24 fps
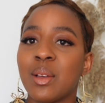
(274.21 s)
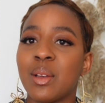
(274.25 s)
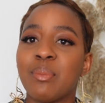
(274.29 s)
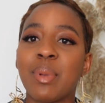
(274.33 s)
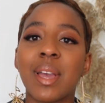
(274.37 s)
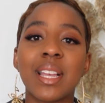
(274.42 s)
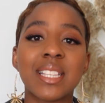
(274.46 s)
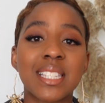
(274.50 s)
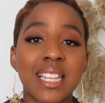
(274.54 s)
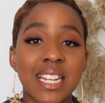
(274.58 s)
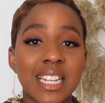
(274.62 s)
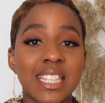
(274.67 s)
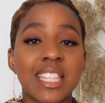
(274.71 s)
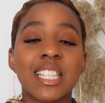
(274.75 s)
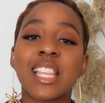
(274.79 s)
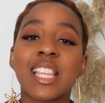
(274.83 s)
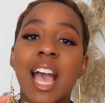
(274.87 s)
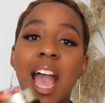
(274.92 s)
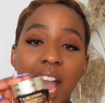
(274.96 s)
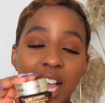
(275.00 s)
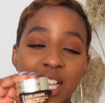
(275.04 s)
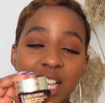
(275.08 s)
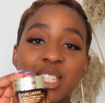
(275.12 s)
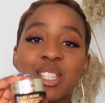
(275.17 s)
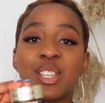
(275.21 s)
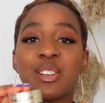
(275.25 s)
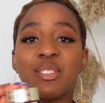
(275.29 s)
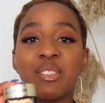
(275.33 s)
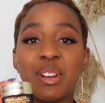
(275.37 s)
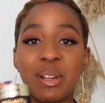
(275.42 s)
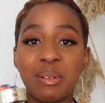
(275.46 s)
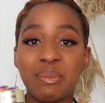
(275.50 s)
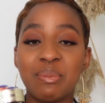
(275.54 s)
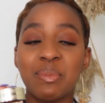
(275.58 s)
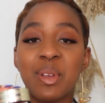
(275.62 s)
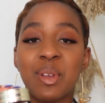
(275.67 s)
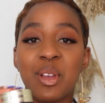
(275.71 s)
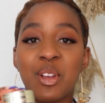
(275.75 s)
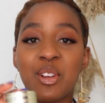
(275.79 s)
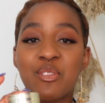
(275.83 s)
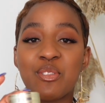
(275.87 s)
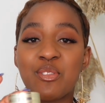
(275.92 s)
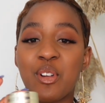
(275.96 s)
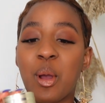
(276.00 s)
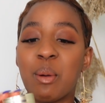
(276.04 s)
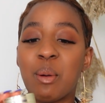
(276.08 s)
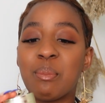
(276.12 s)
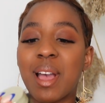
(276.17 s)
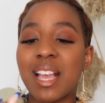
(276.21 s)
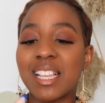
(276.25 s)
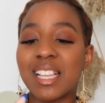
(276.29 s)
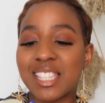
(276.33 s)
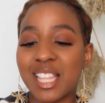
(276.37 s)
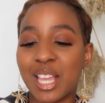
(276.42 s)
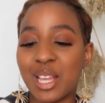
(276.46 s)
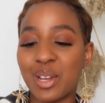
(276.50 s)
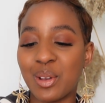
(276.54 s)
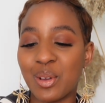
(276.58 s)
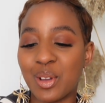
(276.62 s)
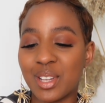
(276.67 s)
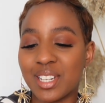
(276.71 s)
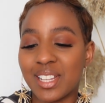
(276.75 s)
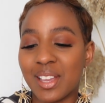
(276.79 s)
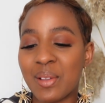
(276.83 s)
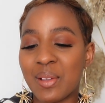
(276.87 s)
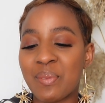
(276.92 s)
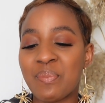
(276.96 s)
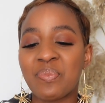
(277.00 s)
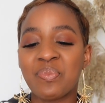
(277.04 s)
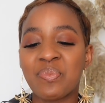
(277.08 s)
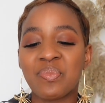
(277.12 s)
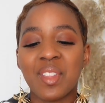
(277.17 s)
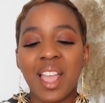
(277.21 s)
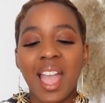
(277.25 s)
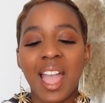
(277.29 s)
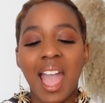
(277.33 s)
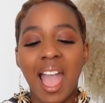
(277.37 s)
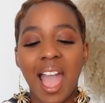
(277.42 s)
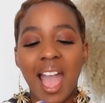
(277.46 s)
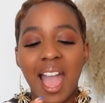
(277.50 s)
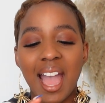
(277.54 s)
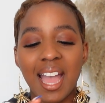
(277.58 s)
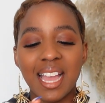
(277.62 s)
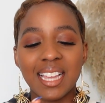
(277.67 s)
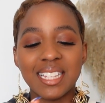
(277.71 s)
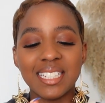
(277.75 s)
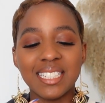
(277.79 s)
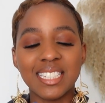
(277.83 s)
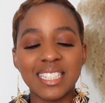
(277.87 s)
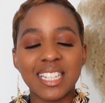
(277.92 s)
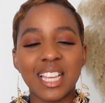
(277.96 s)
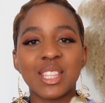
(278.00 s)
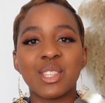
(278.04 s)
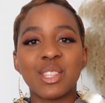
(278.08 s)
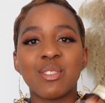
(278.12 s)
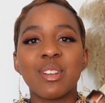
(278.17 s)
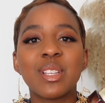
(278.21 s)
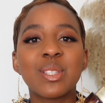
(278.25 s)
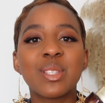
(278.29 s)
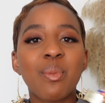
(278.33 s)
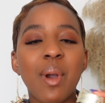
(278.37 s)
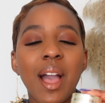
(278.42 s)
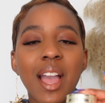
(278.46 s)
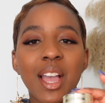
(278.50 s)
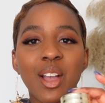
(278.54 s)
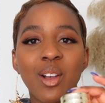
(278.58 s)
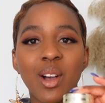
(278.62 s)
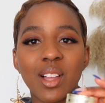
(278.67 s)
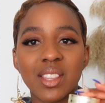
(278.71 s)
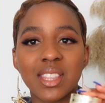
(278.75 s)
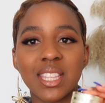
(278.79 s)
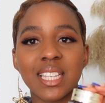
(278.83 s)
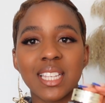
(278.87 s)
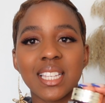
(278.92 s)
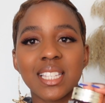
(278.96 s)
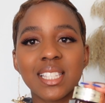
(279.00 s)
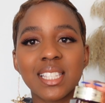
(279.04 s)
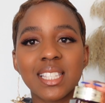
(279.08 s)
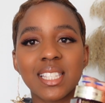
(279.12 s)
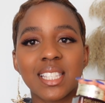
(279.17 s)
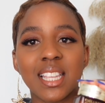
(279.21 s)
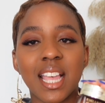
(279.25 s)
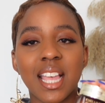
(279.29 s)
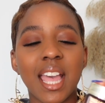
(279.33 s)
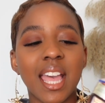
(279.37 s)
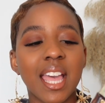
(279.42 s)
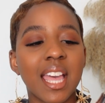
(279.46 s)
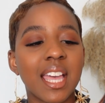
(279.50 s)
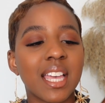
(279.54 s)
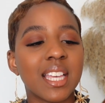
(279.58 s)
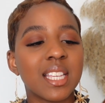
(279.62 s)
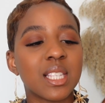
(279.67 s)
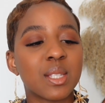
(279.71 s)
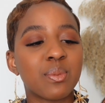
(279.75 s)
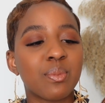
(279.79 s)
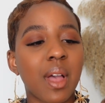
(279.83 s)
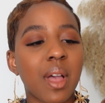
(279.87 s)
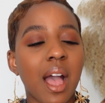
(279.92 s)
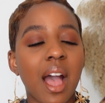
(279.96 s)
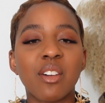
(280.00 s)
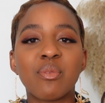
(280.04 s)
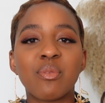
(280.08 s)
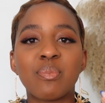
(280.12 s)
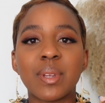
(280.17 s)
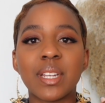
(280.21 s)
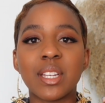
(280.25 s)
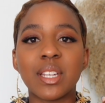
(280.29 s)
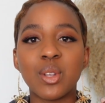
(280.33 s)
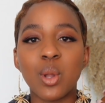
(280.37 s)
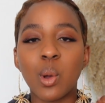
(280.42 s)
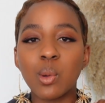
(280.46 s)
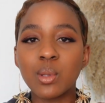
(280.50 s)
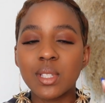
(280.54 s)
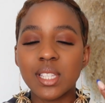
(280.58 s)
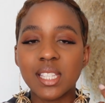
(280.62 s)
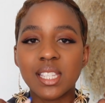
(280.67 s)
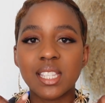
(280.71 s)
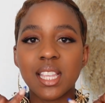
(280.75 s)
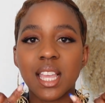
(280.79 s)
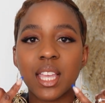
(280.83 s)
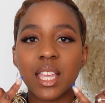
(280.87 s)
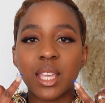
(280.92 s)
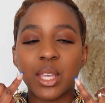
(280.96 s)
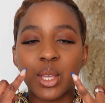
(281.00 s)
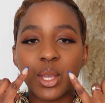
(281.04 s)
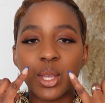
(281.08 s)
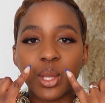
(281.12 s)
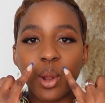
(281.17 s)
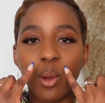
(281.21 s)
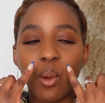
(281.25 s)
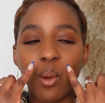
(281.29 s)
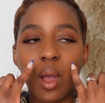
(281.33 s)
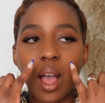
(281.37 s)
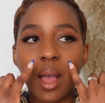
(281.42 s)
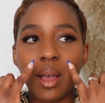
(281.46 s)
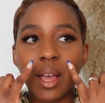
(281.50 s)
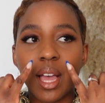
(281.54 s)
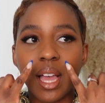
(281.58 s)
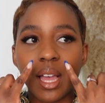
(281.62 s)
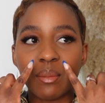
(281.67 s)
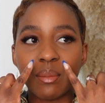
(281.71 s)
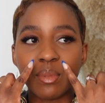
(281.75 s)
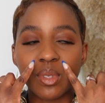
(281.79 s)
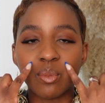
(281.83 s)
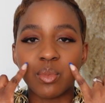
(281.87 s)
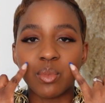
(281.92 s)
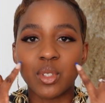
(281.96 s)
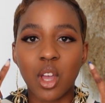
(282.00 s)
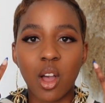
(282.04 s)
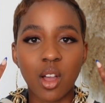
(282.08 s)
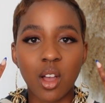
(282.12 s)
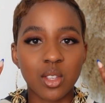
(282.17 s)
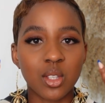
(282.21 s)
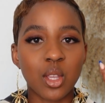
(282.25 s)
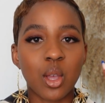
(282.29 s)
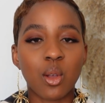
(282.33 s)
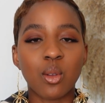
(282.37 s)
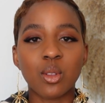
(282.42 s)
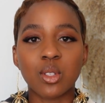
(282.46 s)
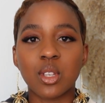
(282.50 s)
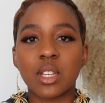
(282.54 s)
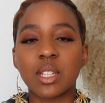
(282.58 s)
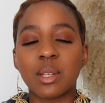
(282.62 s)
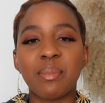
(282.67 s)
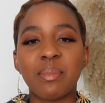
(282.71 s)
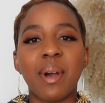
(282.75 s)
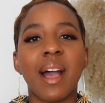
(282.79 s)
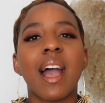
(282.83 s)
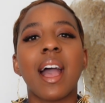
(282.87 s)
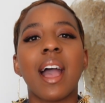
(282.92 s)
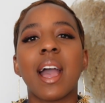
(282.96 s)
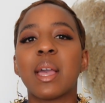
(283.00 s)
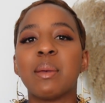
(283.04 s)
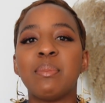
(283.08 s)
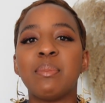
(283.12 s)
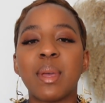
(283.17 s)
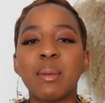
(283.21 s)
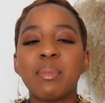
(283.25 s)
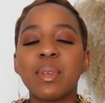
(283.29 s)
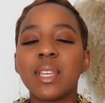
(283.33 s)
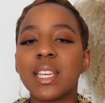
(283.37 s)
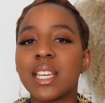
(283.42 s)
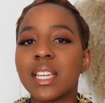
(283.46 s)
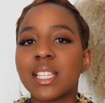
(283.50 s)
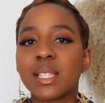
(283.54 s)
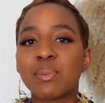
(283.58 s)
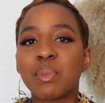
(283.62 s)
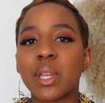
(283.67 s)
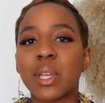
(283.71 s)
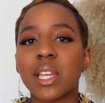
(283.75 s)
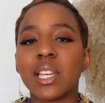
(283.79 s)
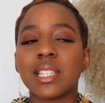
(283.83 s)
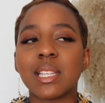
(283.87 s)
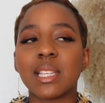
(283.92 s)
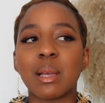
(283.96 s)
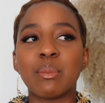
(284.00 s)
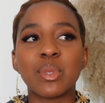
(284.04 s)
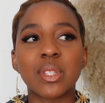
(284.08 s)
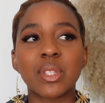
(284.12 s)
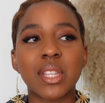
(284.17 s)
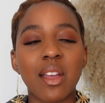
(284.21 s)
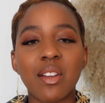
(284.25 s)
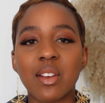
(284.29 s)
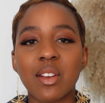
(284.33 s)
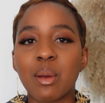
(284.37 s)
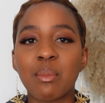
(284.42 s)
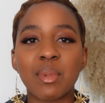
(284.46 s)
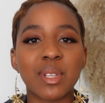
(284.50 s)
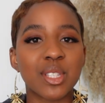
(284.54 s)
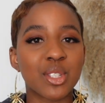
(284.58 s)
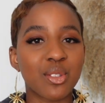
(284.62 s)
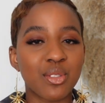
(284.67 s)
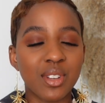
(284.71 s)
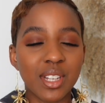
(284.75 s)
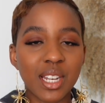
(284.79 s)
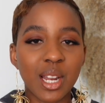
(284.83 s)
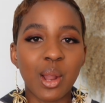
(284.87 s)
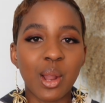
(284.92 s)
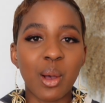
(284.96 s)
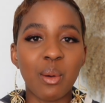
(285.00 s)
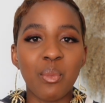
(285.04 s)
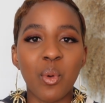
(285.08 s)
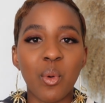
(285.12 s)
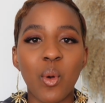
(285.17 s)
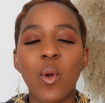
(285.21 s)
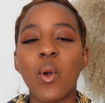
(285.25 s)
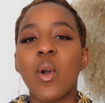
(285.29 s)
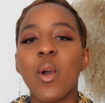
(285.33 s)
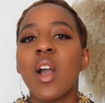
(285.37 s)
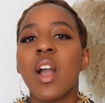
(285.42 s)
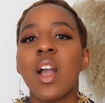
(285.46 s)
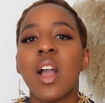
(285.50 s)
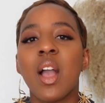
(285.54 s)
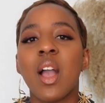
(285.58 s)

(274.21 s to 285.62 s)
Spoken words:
Basically this eye serum from Estee Lauder. And the reason why I got this is I've been noticing, you know, some dark circles under my eye. Maybe it's because I'm staring at my screen a lot more